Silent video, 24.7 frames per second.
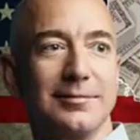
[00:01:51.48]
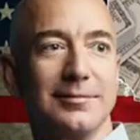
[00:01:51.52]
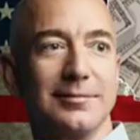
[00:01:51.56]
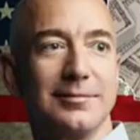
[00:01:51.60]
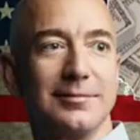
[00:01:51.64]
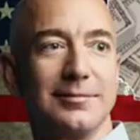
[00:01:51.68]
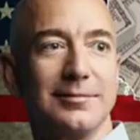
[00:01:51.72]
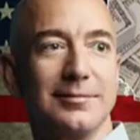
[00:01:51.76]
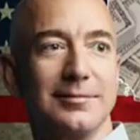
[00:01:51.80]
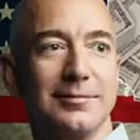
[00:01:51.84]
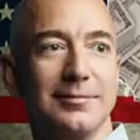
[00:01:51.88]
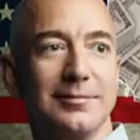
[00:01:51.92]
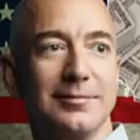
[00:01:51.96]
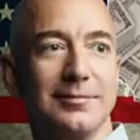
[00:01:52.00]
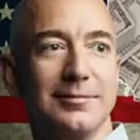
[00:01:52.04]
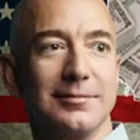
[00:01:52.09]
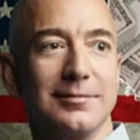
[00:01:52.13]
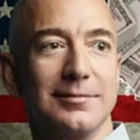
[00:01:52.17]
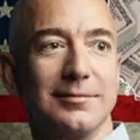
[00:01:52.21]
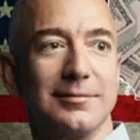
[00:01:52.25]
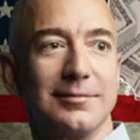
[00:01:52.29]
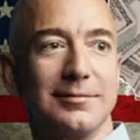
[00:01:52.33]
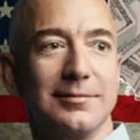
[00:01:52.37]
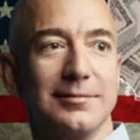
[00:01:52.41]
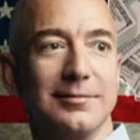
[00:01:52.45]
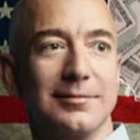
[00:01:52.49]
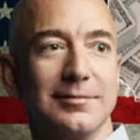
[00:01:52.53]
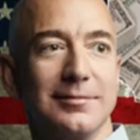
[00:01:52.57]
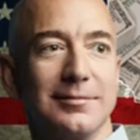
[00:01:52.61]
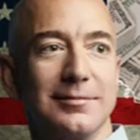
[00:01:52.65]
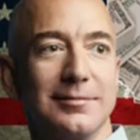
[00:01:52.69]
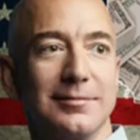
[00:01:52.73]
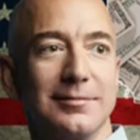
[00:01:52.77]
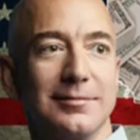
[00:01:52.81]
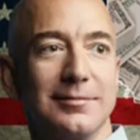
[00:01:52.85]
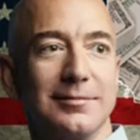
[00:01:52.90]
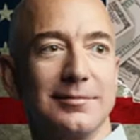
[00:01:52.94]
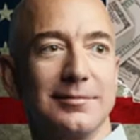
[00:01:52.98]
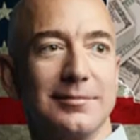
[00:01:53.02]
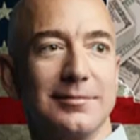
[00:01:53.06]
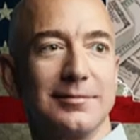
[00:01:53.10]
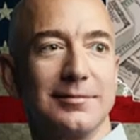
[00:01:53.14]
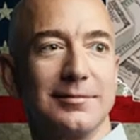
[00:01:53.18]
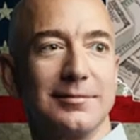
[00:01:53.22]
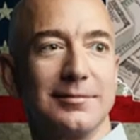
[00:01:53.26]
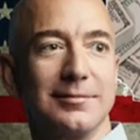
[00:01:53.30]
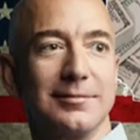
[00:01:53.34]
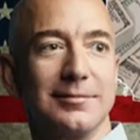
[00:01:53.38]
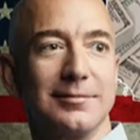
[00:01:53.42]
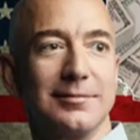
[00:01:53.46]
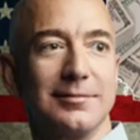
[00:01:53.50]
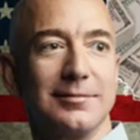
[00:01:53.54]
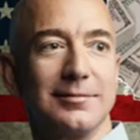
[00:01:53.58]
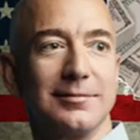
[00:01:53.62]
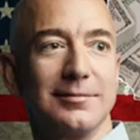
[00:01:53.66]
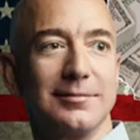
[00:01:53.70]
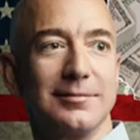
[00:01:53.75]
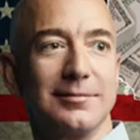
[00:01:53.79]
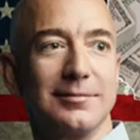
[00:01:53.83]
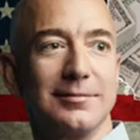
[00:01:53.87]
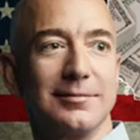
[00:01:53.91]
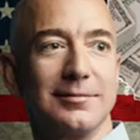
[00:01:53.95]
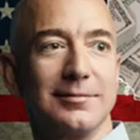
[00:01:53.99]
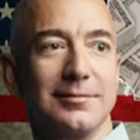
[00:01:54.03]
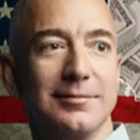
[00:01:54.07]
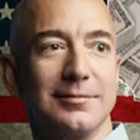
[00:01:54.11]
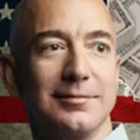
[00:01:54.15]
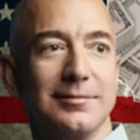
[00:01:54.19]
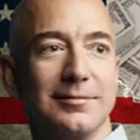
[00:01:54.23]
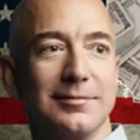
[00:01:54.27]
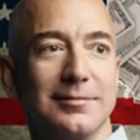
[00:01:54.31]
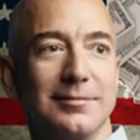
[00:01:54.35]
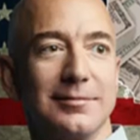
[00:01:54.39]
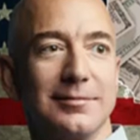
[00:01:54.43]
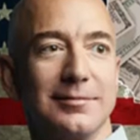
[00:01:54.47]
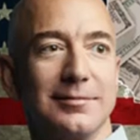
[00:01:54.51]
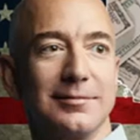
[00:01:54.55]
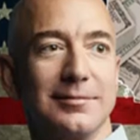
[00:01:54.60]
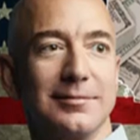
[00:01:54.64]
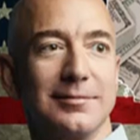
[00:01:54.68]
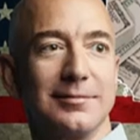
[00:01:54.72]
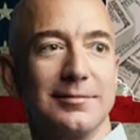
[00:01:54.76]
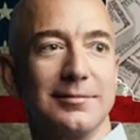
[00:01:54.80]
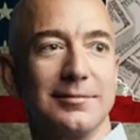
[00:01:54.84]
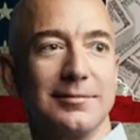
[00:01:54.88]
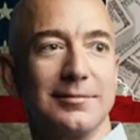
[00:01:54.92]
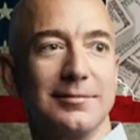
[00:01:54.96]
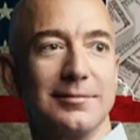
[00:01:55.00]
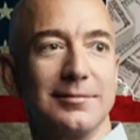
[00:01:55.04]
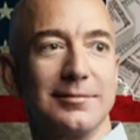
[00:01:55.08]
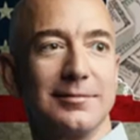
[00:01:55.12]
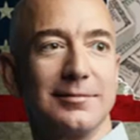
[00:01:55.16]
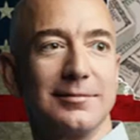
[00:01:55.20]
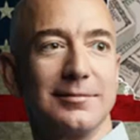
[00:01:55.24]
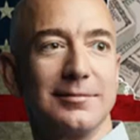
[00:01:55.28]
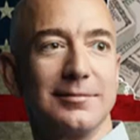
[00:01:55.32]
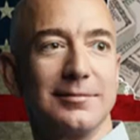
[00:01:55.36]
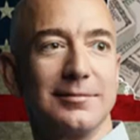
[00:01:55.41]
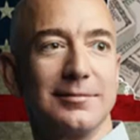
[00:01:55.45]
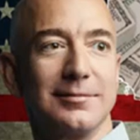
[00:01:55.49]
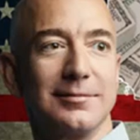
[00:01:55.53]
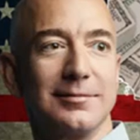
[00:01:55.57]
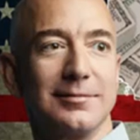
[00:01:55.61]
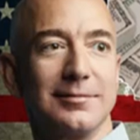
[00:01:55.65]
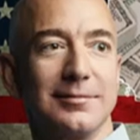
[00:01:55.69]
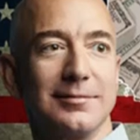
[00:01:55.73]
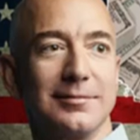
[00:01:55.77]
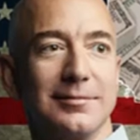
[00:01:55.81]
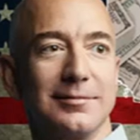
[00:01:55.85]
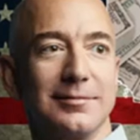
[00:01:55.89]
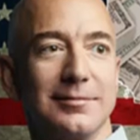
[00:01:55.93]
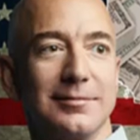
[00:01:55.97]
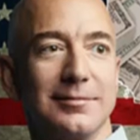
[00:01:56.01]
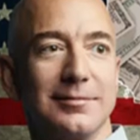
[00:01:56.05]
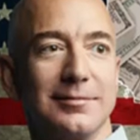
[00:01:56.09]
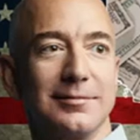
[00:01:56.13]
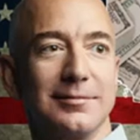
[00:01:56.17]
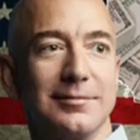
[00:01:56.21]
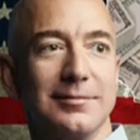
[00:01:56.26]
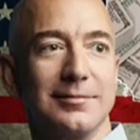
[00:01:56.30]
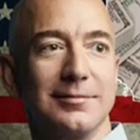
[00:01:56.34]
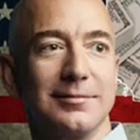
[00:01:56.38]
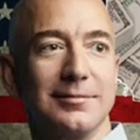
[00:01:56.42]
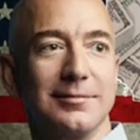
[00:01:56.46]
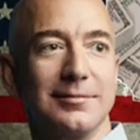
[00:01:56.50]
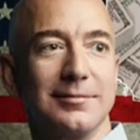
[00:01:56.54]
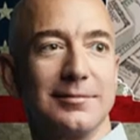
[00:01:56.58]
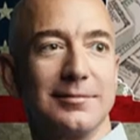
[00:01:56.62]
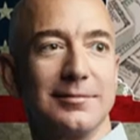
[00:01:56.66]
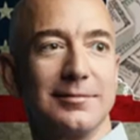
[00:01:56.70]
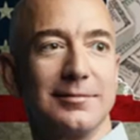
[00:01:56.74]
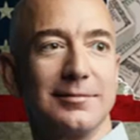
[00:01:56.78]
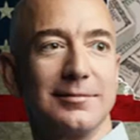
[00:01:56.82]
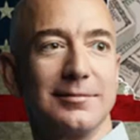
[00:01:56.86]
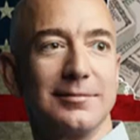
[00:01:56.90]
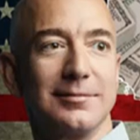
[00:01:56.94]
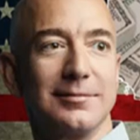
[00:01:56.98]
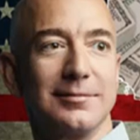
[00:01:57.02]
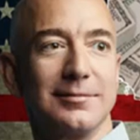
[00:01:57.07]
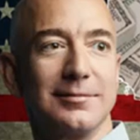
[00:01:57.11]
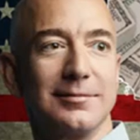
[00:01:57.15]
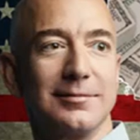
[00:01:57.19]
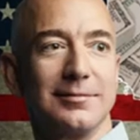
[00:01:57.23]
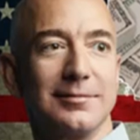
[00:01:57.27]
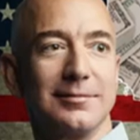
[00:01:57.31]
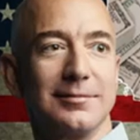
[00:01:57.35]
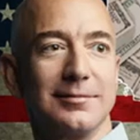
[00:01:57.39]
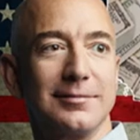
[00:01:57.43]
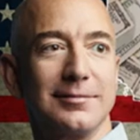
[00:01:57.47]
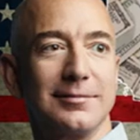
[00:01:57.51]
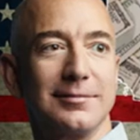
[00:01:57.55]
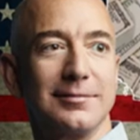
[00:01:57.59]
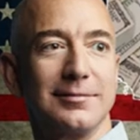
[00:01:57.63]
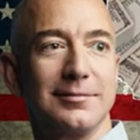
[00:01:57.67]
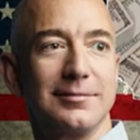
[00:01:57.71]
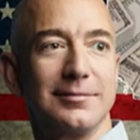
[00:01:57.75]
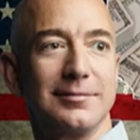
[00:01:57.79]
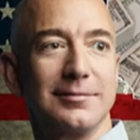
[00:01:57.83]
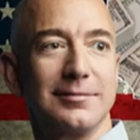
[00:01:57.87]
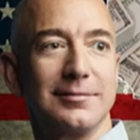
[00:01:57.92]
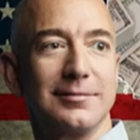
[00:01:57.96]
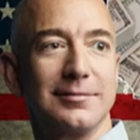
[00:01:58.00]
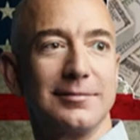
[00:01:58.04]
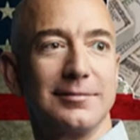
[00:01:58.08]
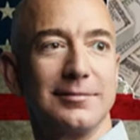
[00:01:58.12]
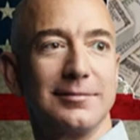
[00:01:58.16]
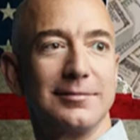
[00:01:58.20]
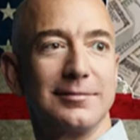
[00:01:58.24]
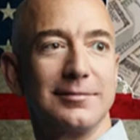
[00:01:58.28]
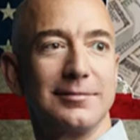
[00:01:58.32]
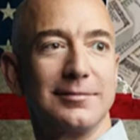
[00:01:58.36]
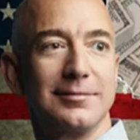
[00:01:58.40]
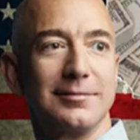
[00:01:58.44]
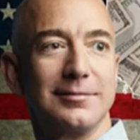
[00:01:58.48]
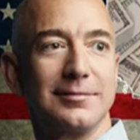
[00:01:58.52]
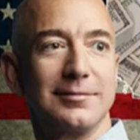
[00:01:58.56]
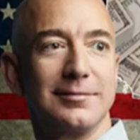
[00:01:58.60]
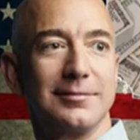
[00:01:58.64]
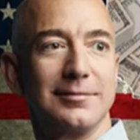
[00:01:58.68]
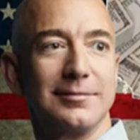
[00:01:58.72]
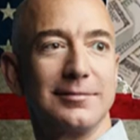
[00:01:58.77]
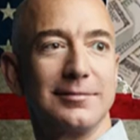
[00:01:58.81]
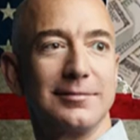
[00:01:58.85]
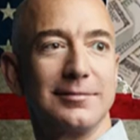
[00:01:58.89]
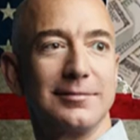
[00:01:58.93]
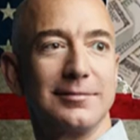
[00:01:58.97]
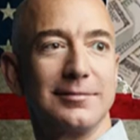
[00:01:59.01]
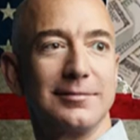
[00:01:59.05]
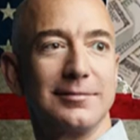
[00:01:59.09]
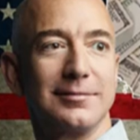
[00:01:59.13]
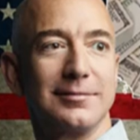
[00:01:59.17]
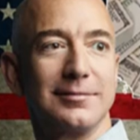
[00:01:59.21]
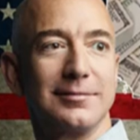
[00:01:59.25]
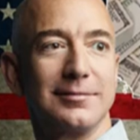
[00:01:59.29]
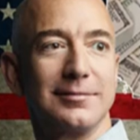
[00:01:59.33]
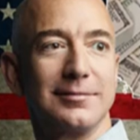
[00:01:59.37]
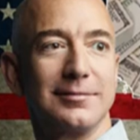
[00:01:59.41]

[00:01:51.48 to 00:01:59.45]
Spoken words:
The person shown says nothing.